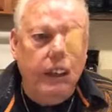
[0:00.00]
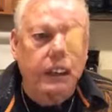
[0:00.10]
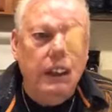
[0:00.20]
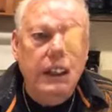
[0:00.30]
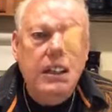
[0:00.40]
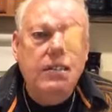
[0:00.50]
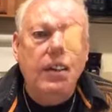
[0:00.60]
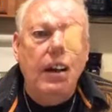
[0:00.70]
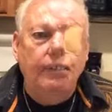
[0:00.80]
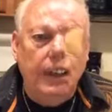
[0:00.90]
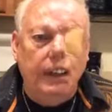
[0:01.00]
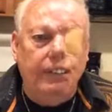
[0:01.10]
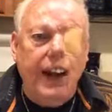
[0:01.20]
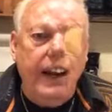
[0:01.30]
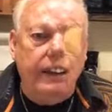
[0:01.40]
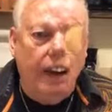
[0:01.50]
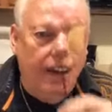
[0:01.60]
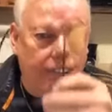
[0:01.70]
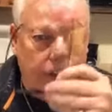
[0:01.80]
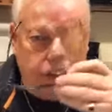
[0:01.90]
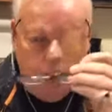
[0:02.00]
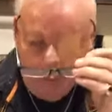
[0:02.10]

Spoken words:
to live by the faith of the Son